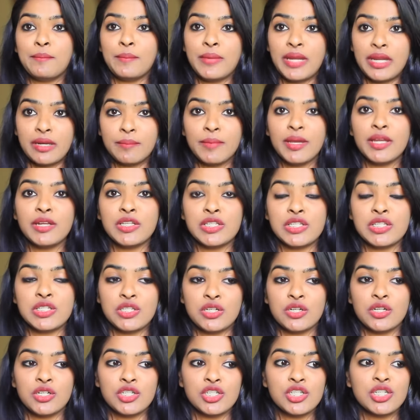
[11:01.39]
I made my
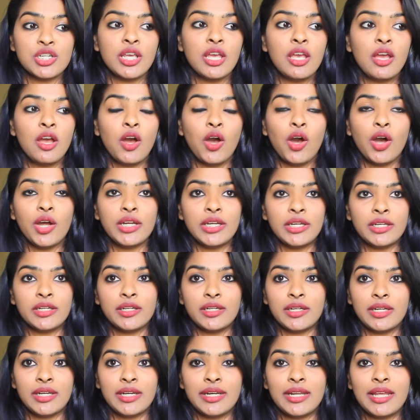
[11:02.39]
research on
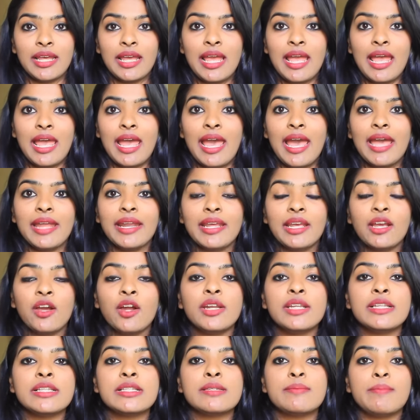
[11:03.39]
internet, and I
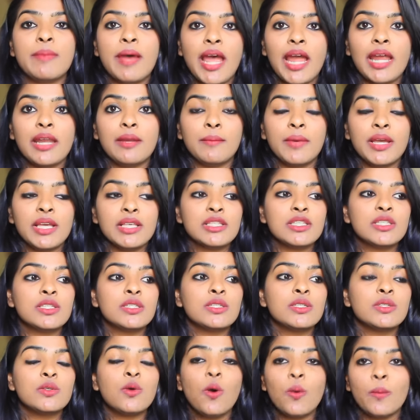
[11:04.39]
got inspired by
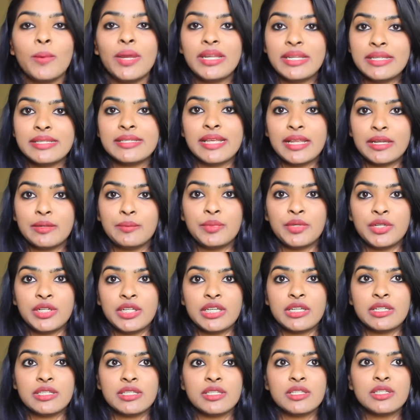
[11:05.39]
so many
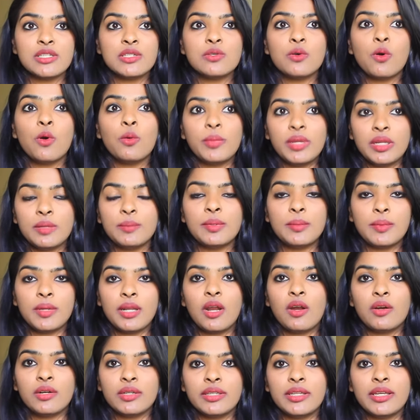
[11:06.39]
celebrities and so many
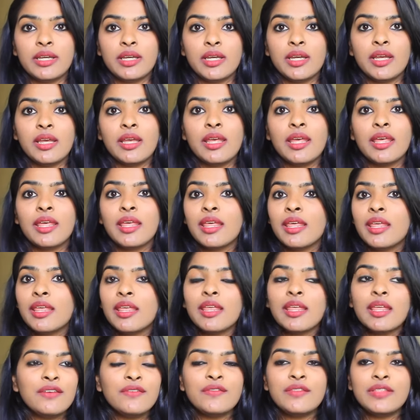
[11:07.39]
people out there.
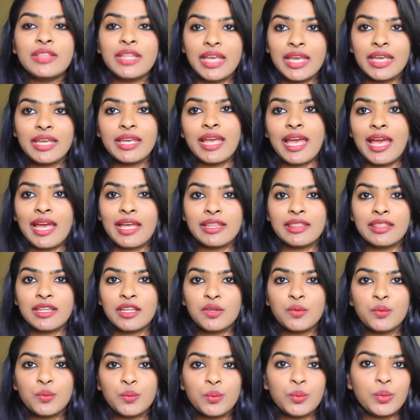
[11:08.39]
If they can,
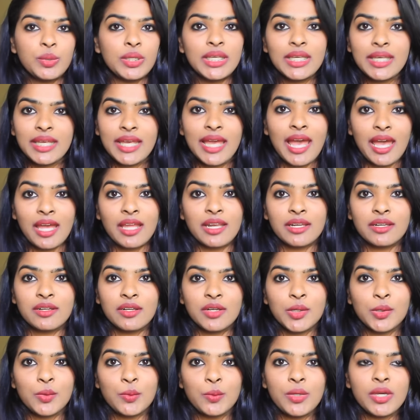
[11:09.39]
then we can.
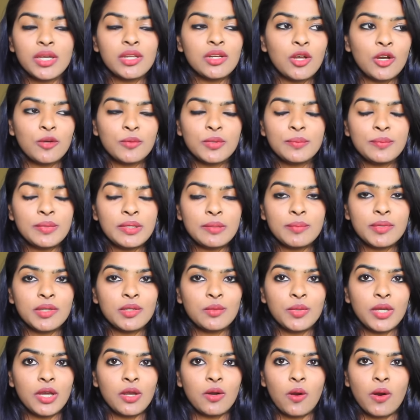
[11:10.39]
We are normal
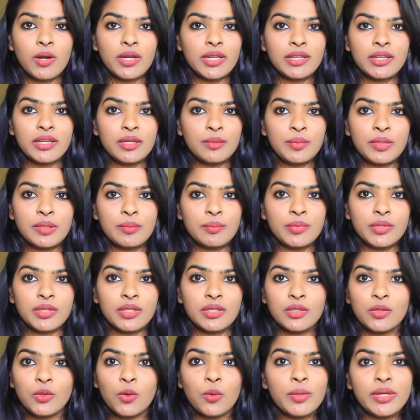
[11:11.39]
people, we are ordinary
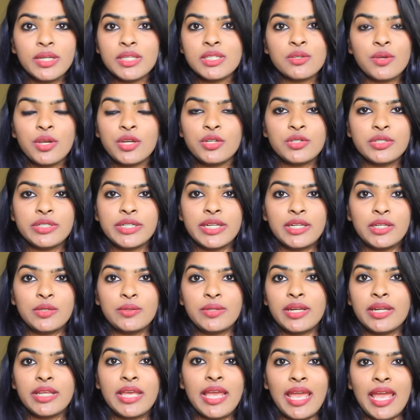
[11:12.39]
people. Nobody is going to tell
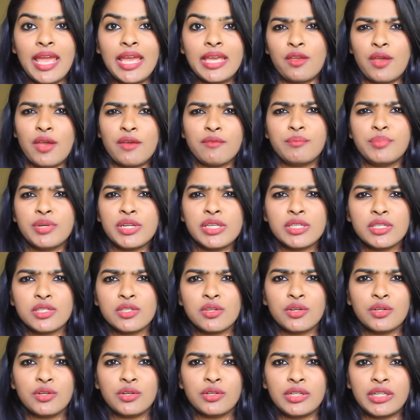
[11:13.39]
you that, "Hey, you have
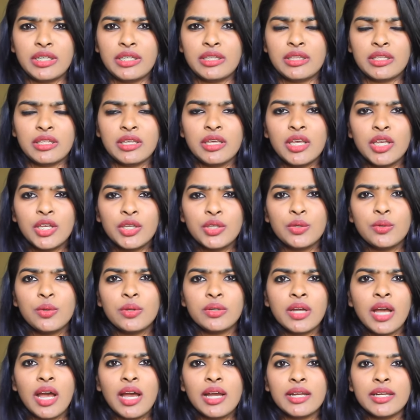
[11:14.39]
braces on your teeth, you
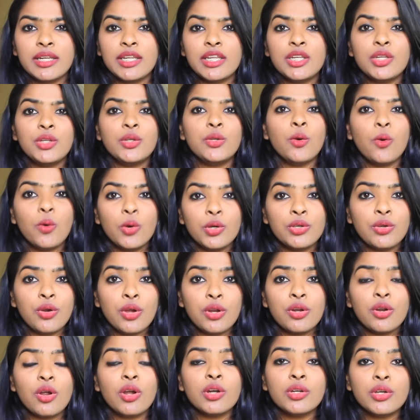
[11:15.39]
look ugly." No,
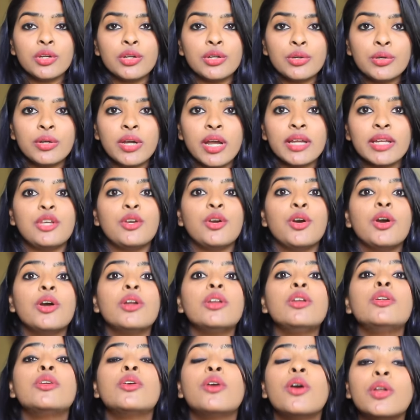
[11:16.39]
you are not going to look ugly, you
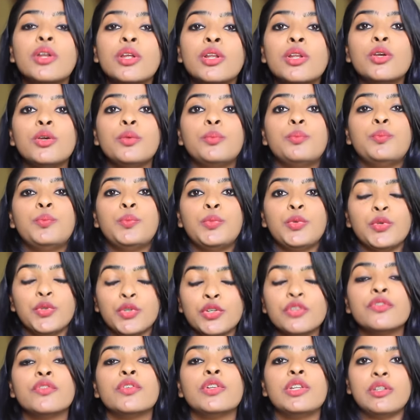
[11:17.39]
are going to look
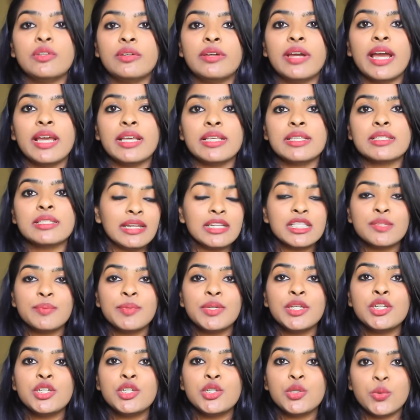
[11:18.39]
beautiful, you guys. It's
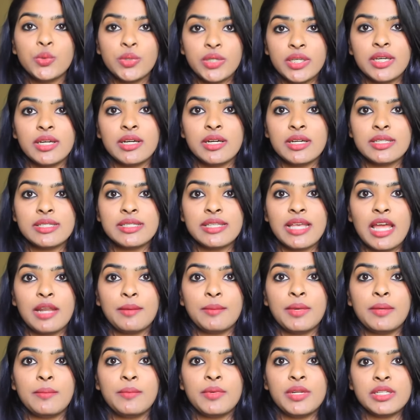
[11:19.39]
been 2 years
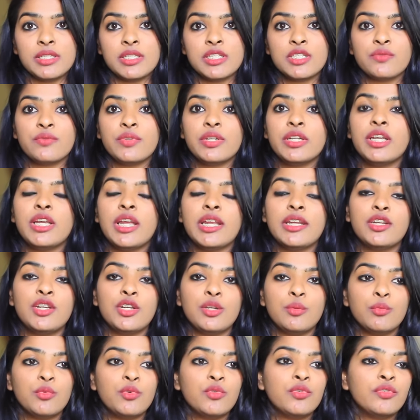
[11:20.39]
and my braces will
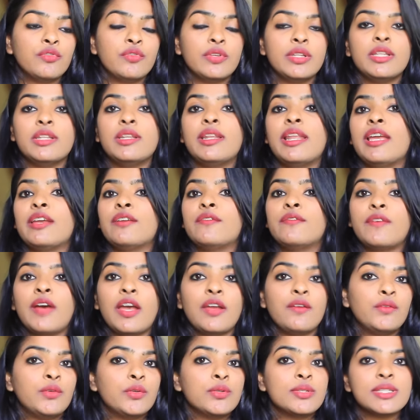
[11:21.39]
get removed within like
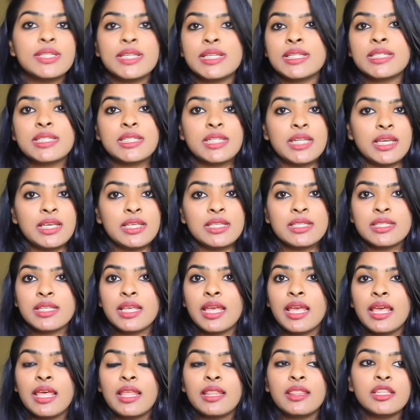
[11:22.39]
5 to 6 days.
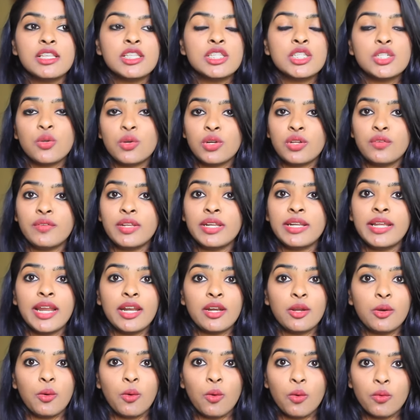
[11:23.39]
The story will
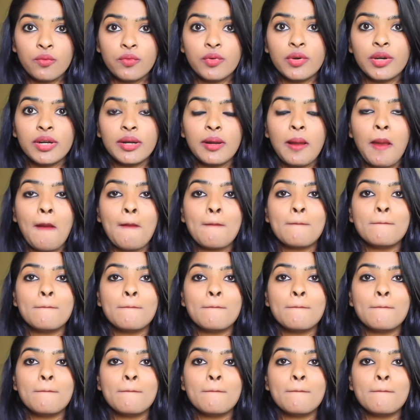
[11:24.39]
get over,